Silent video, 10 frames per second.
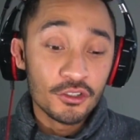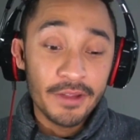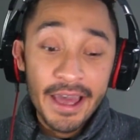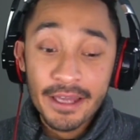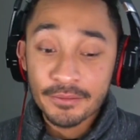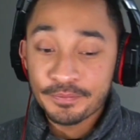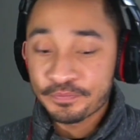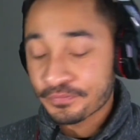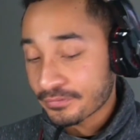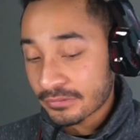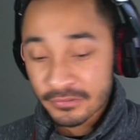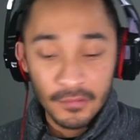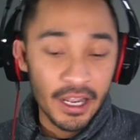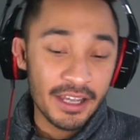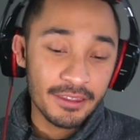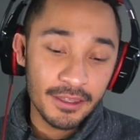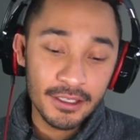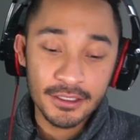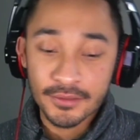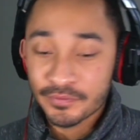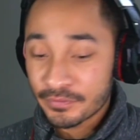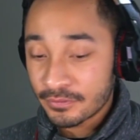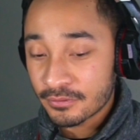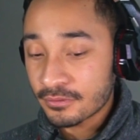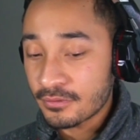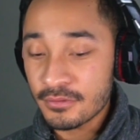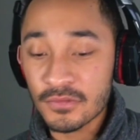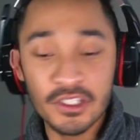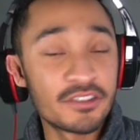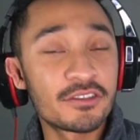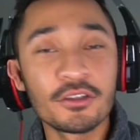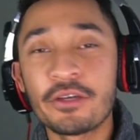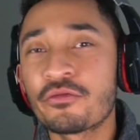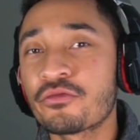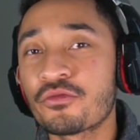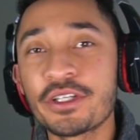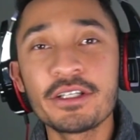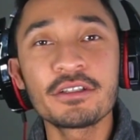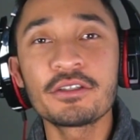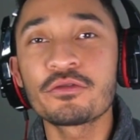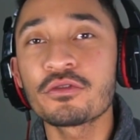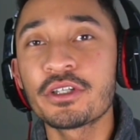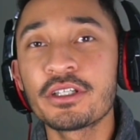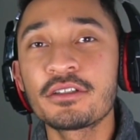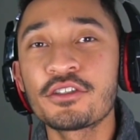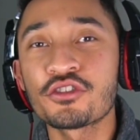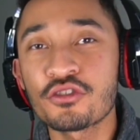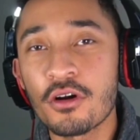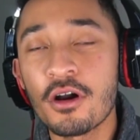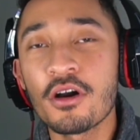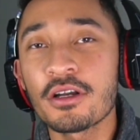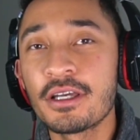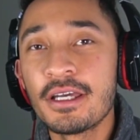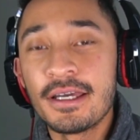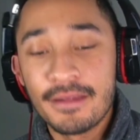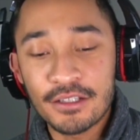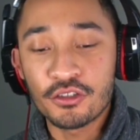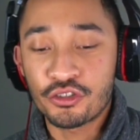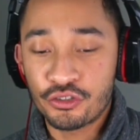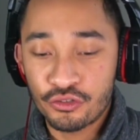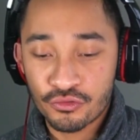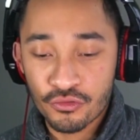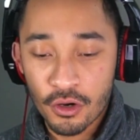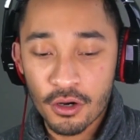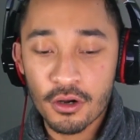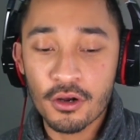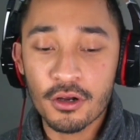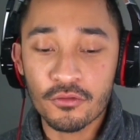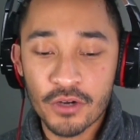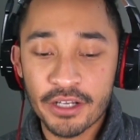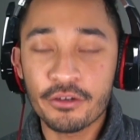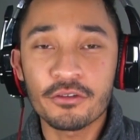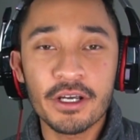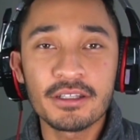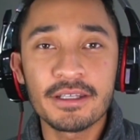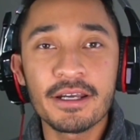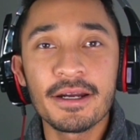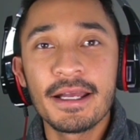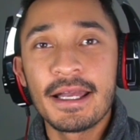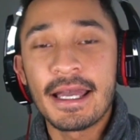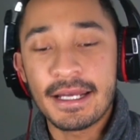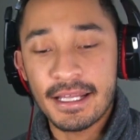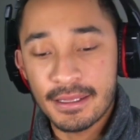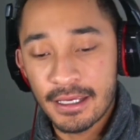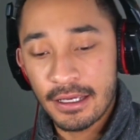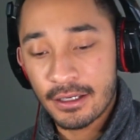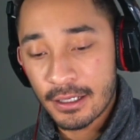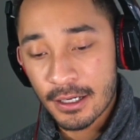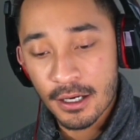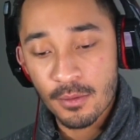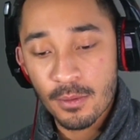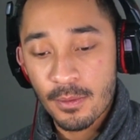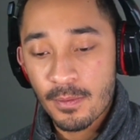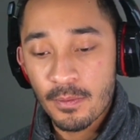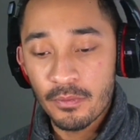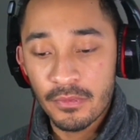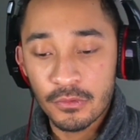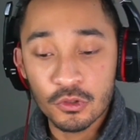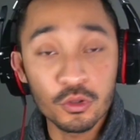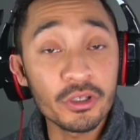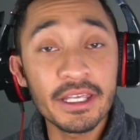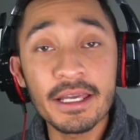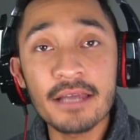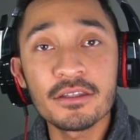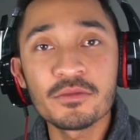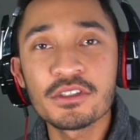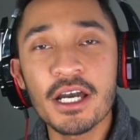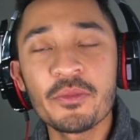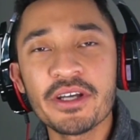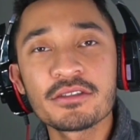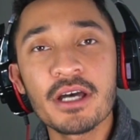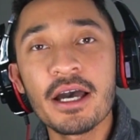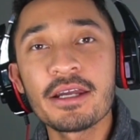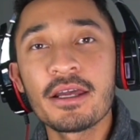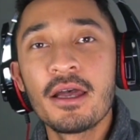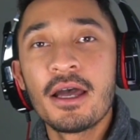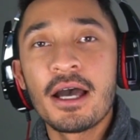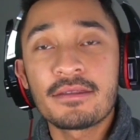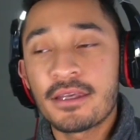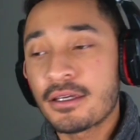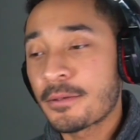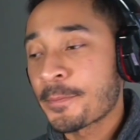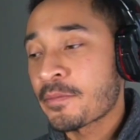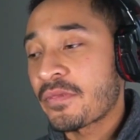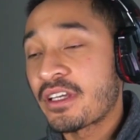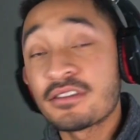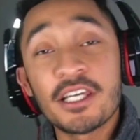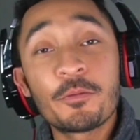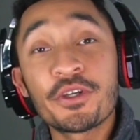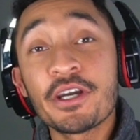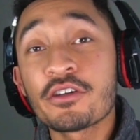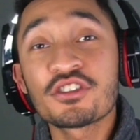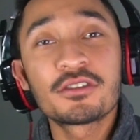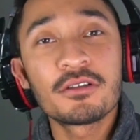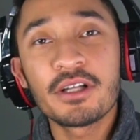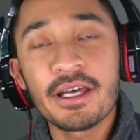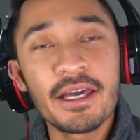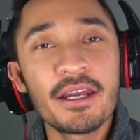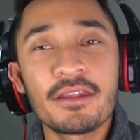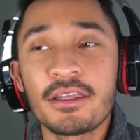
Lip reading: So that, I think, is still a really, really strong, that's a strong record right there. And I think looking at them side by side, I think Saint Pierre is still ahead.